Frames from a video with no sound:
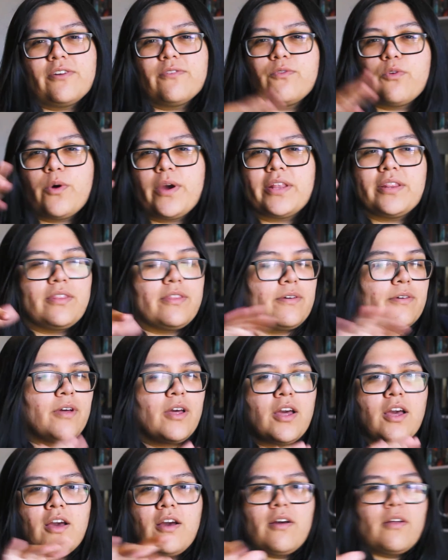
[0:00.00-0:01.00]
avoid
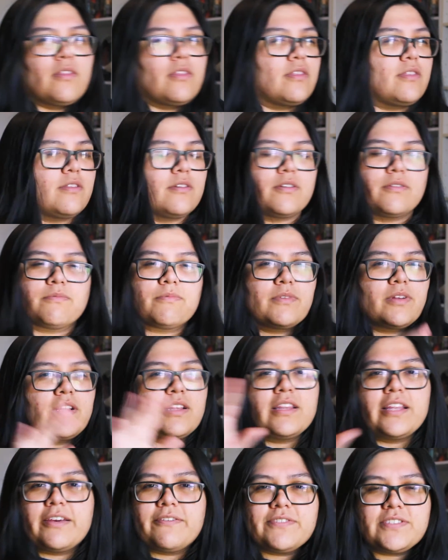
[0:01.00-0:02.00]
the
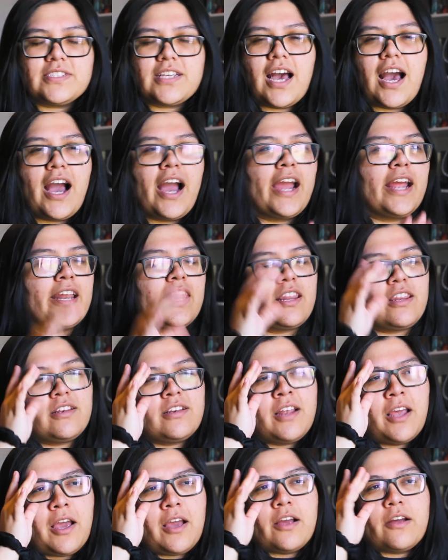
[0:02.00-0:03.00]
cliff side and
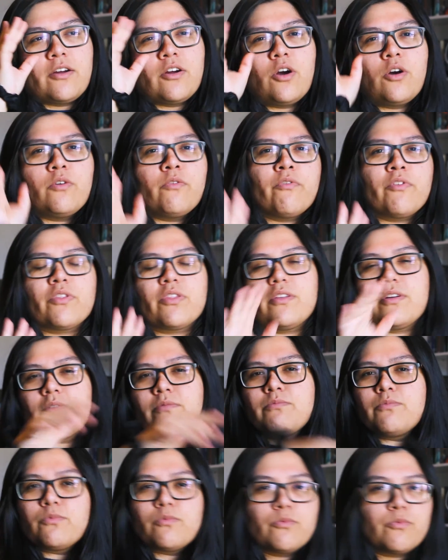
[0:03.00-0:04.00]
go over the
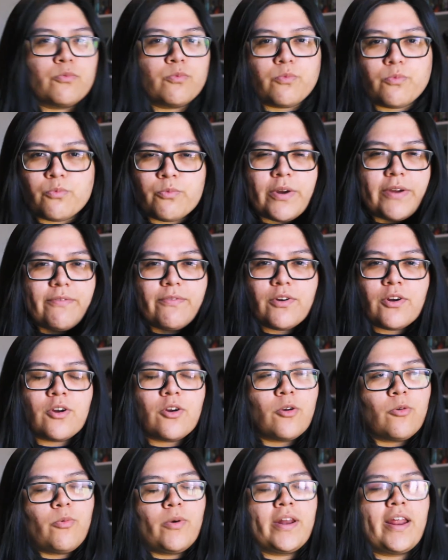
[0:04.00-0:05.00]
river
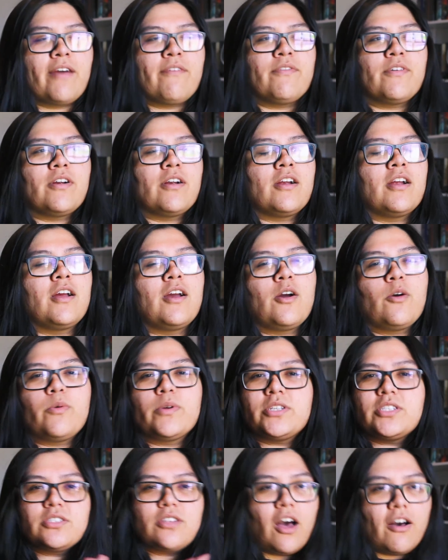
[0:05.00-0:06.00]
or whatever,
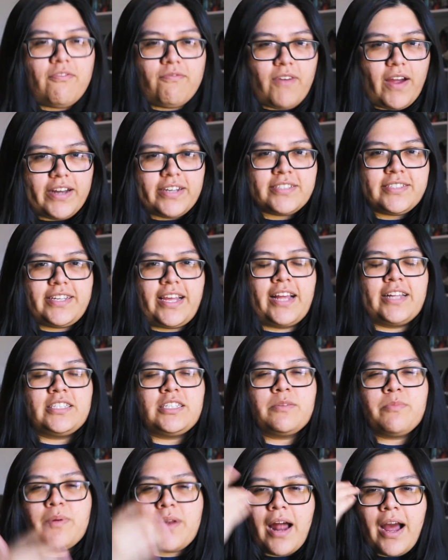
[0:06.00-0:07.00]
which is all fine and
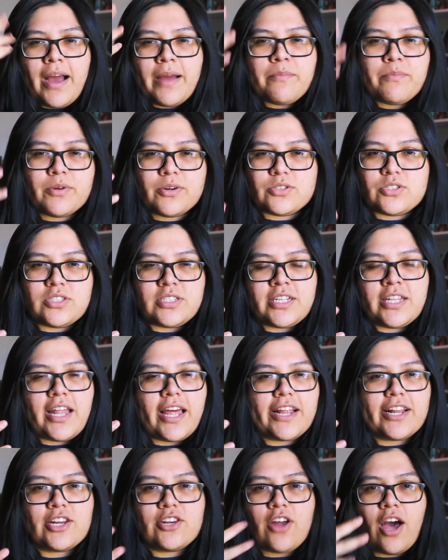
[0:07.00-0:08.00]
dandy, but I'm personally
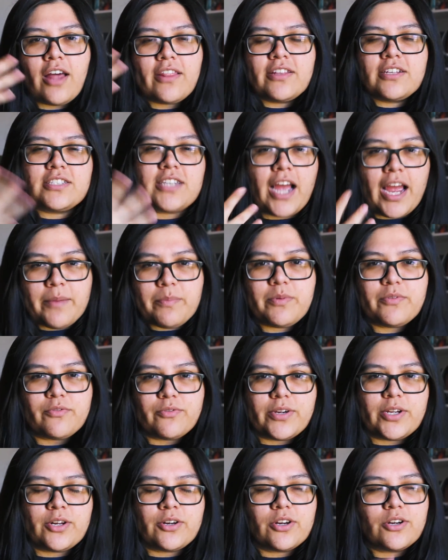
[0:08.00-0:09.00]
like not the type
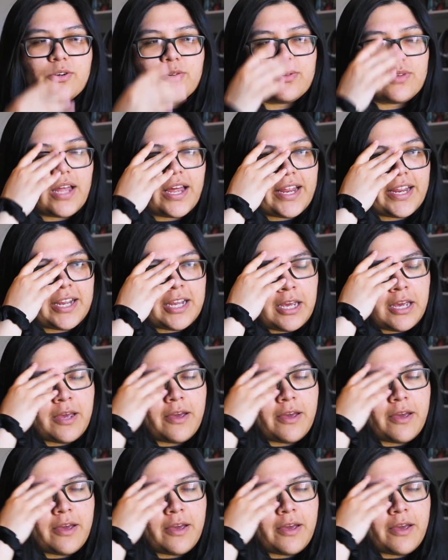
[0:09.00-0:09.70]
of reader who like